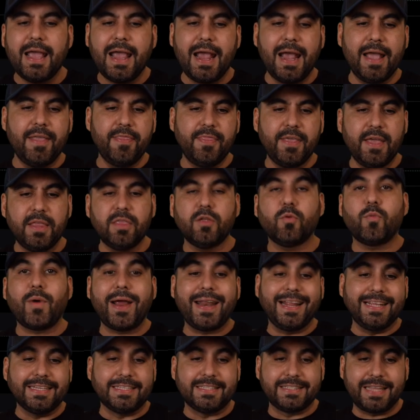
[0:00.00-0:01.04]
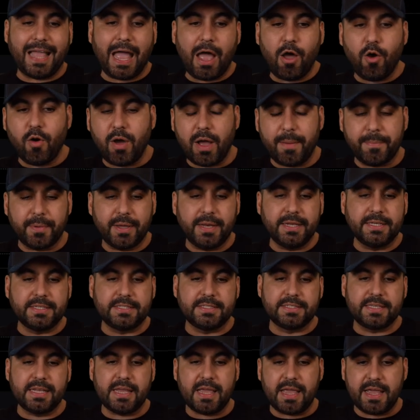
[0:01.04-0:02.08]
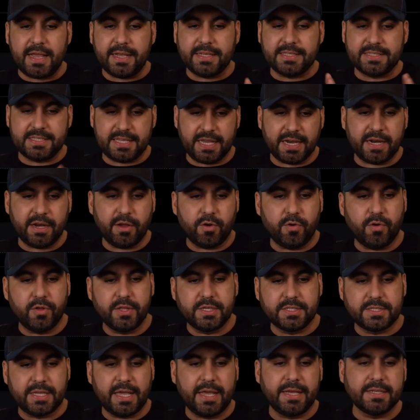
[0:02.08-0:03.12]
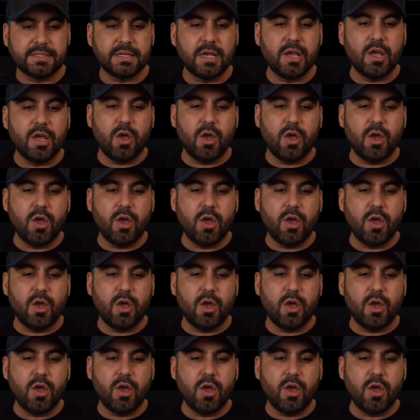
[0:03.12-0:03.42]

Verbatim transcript: And then the writing style, I'm going to say technical in this case.